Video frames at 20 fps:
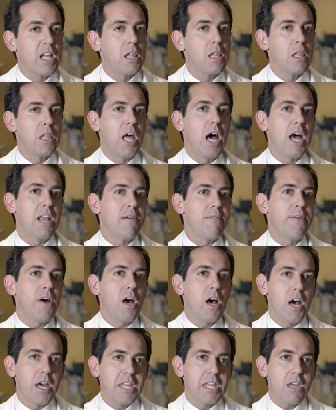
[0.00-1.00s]
a lot of
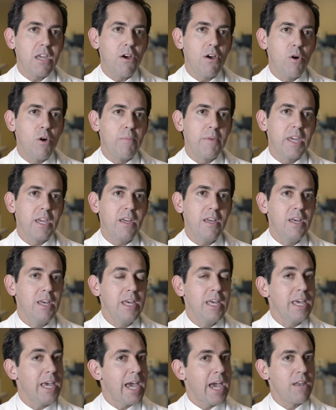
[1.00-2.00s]
honeycombing
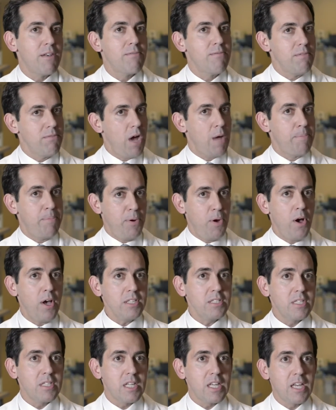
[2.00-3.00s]
and a
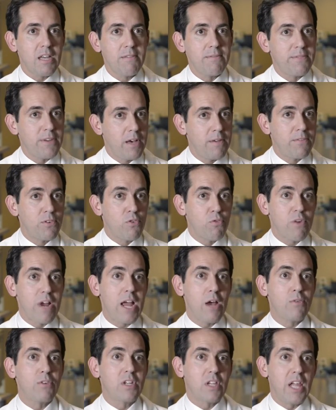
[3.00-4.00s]
paucity of
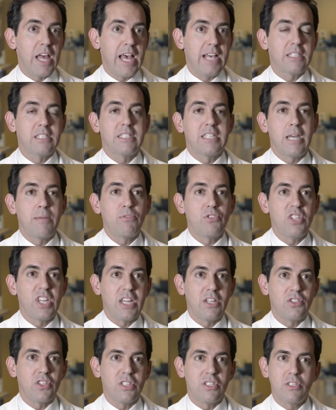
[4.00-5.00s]
ground glass type
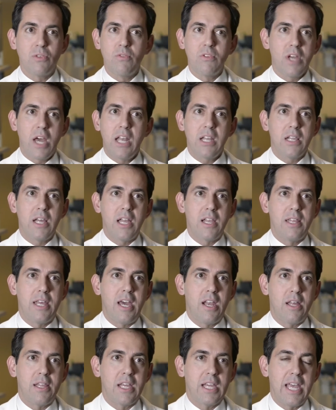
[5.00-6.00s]
changes. So not a lot of
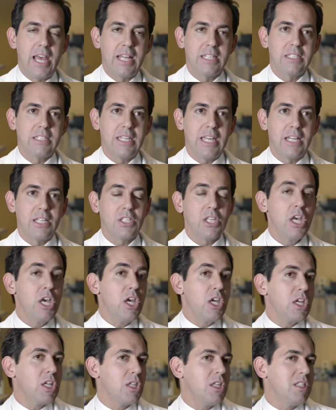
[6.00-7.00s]
that on the CAT scans.
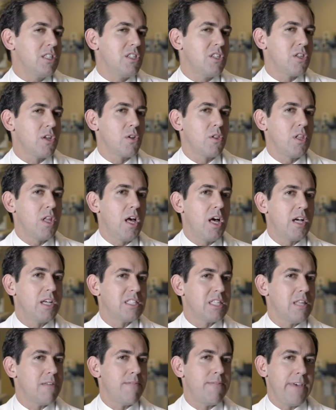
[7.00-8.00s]
You listen to their lungs
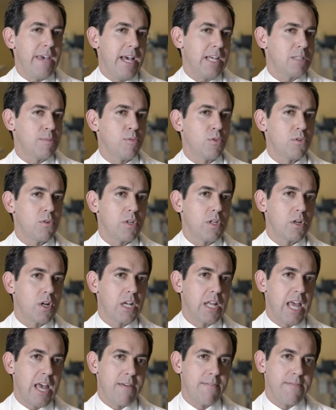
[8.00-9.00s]
and the vast majority are
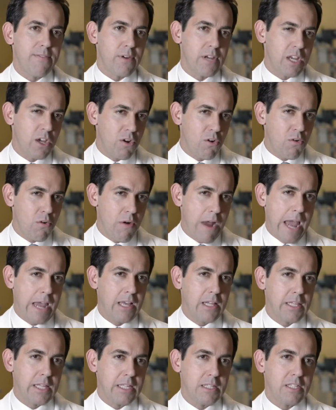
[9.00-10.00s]
gonna have very
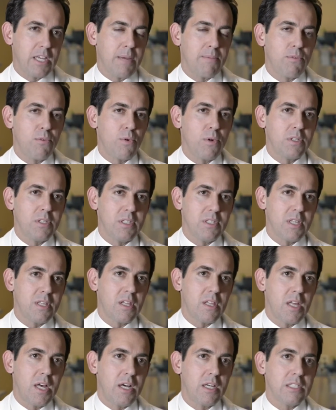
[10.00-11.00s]
crackly type noises in the
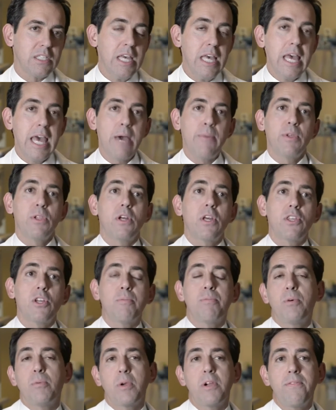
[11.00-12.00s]
lungs. And we look at their
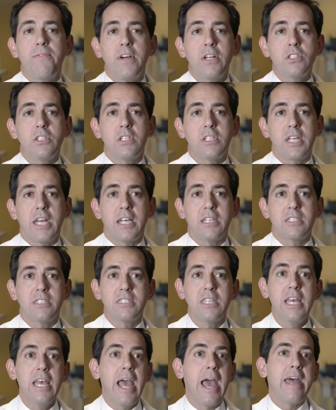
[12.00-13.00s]
pulmonary function
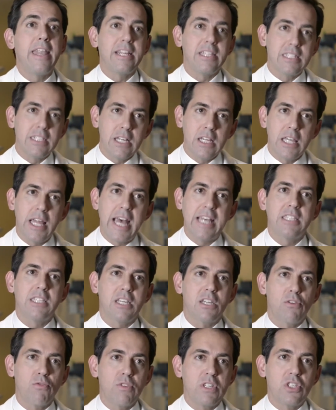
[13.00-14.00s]
tests and it's
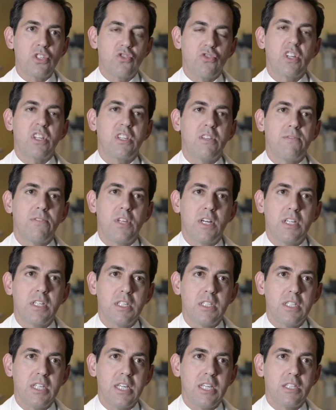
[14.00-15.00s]
classic restrictive lung
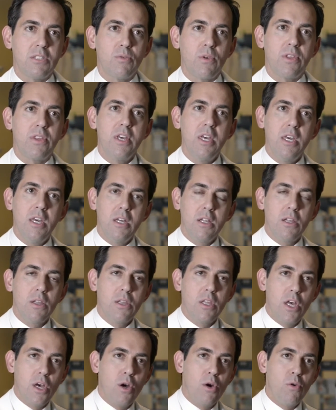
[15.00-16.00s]
disease with
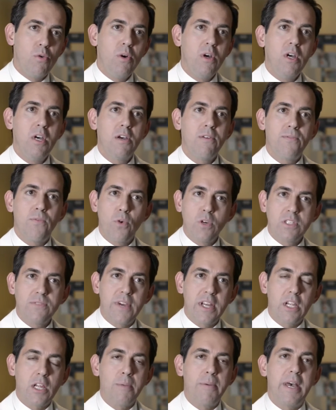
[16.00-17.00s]
low forced
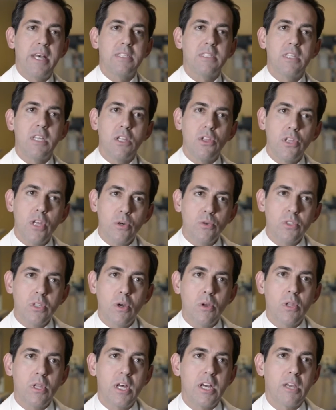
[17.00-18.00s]
vital capacity, low
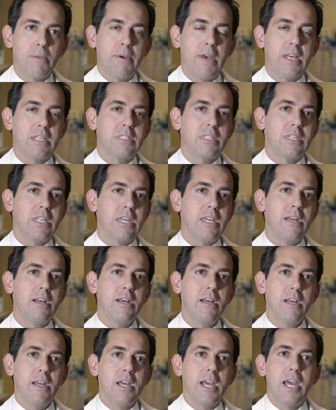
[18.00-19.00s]
total lung capacity,
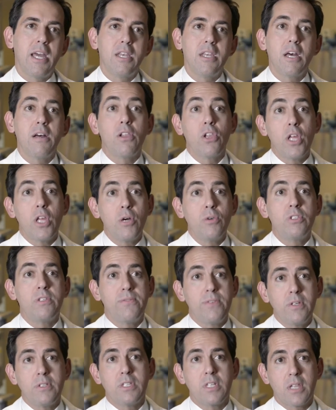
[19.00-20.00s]
and a low
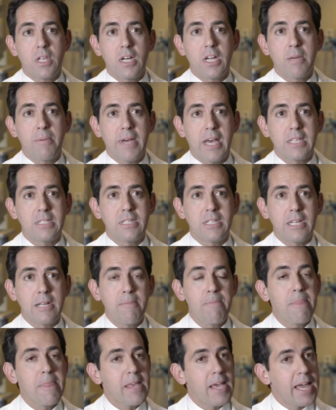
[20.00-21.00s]
diffusing lung capacity.
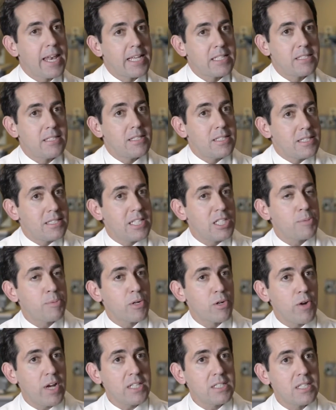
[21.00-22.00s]
And as the disease
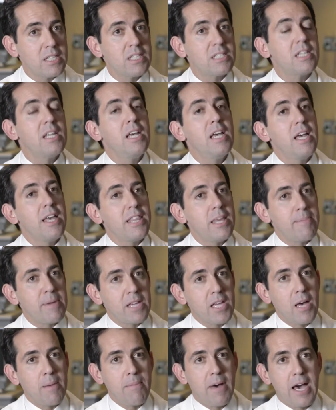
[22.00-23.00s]
progresses, they
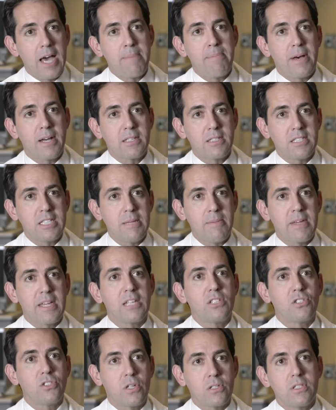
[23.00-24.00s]
become hypoxemic
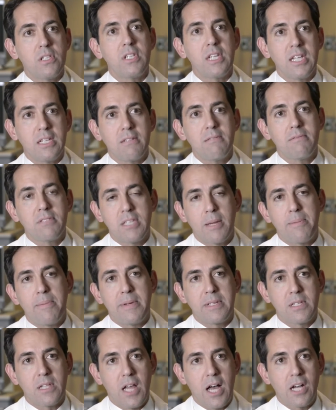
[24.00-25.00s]
and start to need
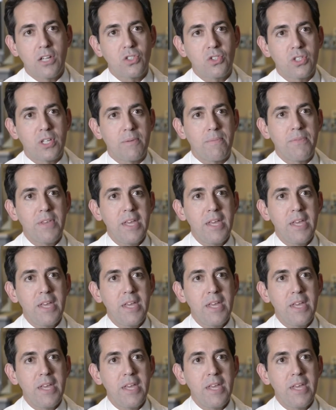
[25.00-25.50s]
supplemental oxygen.